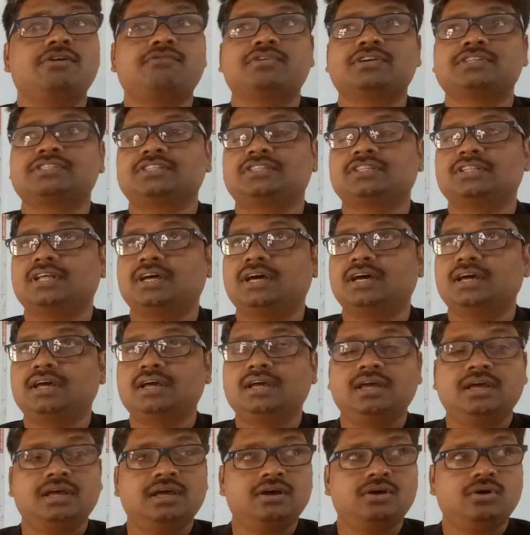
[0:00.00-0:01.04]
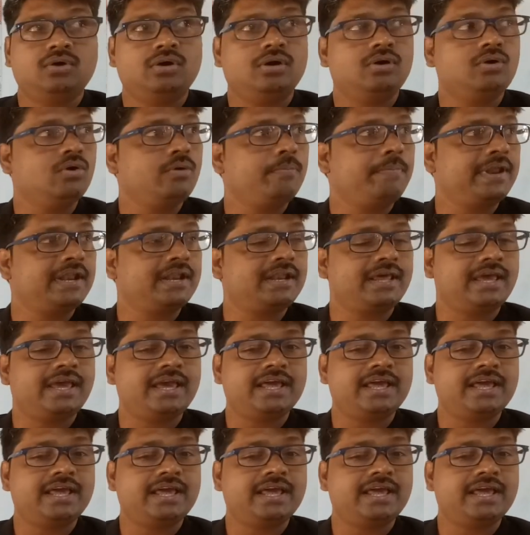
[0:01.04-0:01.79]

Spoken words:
covers in the open